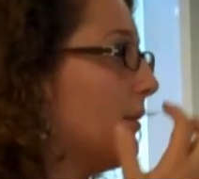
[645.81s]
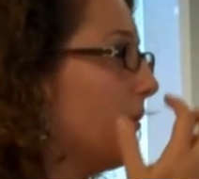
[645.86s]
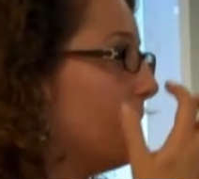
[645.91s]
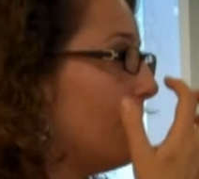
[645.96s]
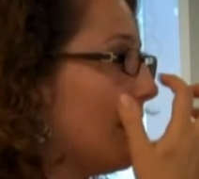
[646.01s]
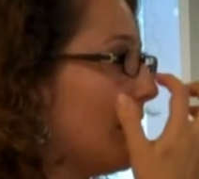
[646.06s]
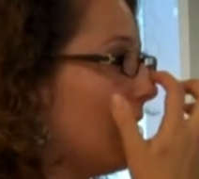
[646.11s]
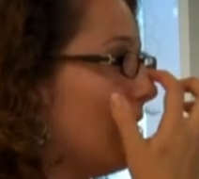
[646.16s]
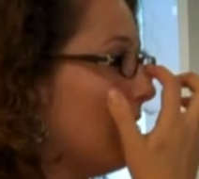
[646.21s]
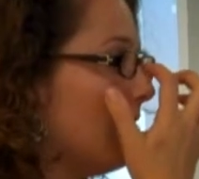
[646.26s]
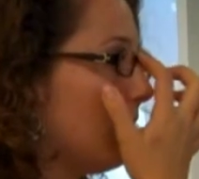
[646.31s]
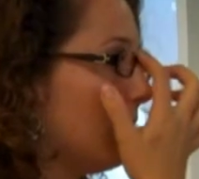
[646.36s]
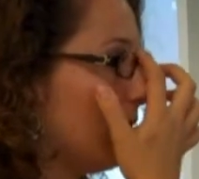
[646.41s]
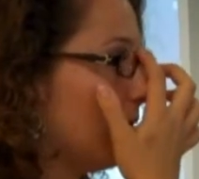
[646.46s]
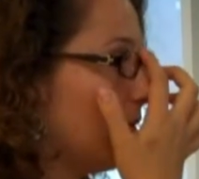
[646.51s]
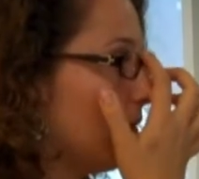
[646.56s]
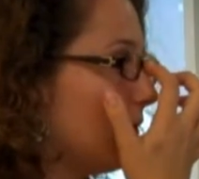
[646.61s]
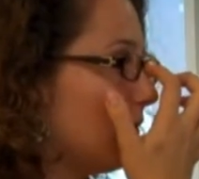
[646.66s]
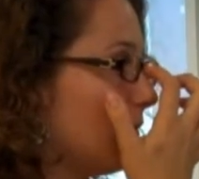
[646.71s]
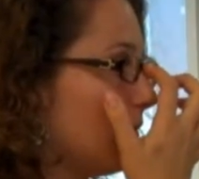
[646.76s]
But
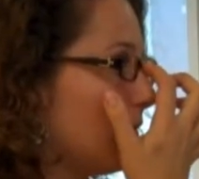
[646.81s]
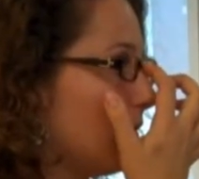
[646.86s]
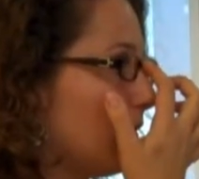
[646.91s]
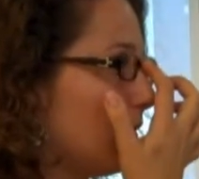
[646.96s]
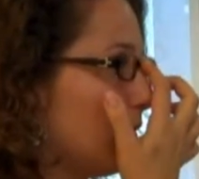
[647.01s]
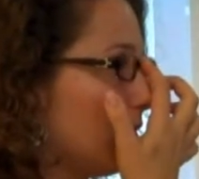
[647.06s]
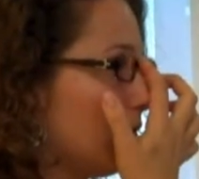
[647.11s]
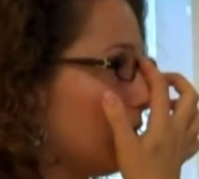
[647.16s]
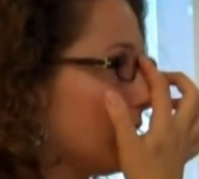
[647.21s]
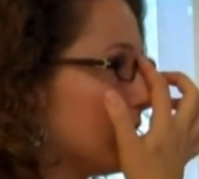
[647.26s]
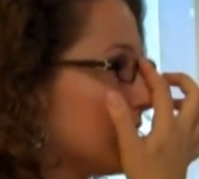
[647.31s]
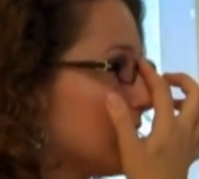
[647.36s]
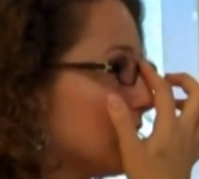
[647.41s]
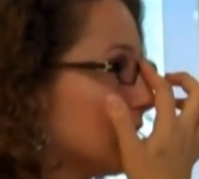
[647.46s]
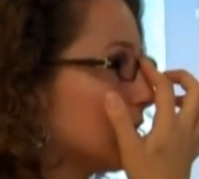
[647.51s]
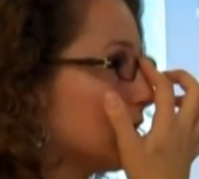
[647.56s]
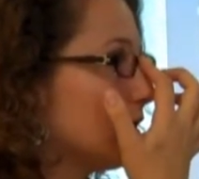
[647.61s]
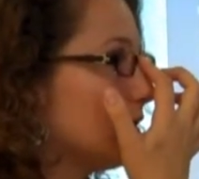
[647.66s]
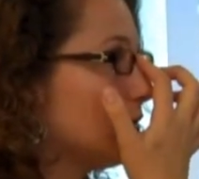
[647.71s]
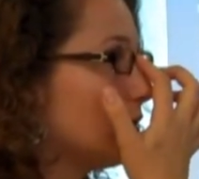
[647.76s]
we're
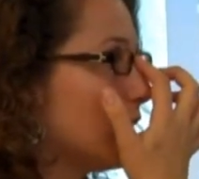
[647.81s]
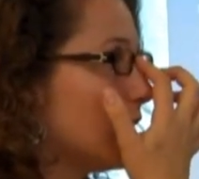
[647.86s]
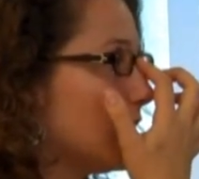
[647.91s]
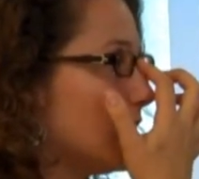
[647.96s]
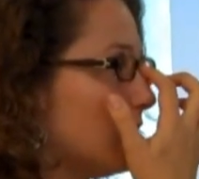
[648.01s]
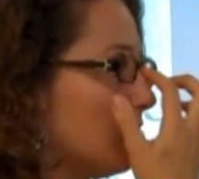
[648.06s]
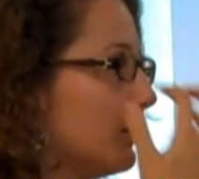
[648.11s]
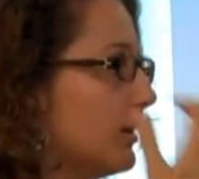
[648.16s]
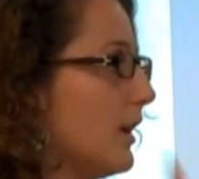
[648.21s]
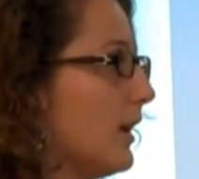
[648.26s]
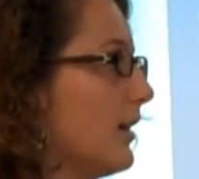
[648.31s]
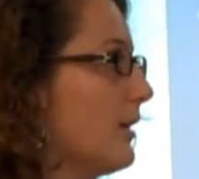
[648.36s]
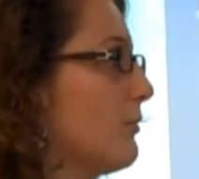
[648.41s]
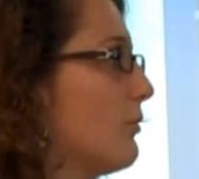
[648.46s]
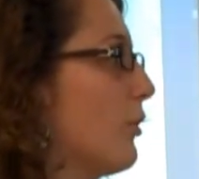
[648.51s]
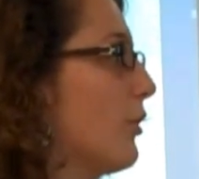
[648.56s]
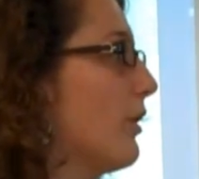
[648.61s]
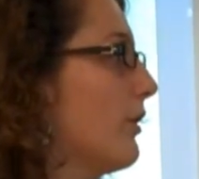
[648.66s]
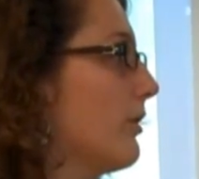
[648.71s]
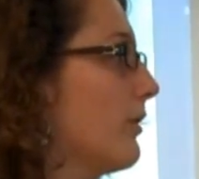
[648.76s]
still working on getting
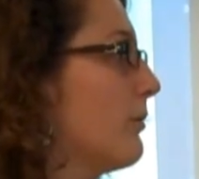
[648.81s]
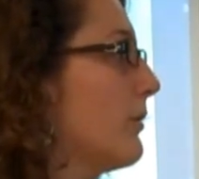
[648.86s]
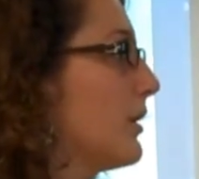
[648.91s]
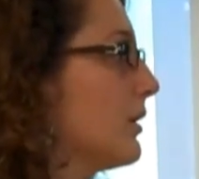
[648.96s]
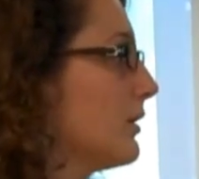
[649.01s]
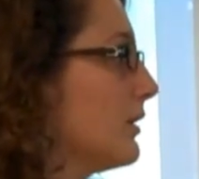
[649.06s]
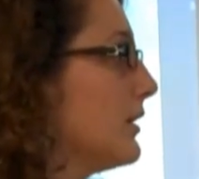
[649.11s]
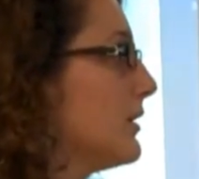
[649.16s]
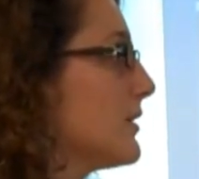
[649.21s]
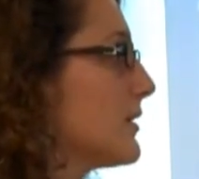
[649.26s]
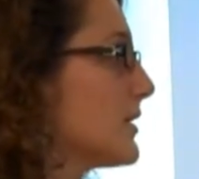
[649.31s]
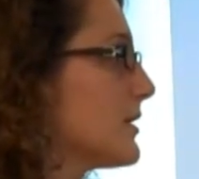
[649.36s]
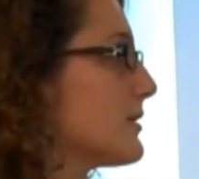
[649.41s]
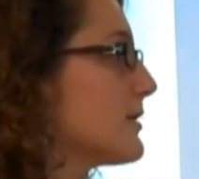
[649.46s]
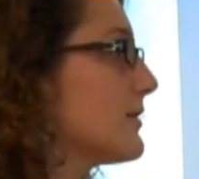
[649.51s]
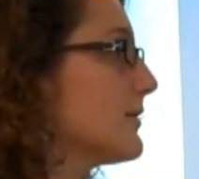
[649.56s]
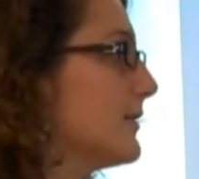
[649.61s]
more in the Middle East.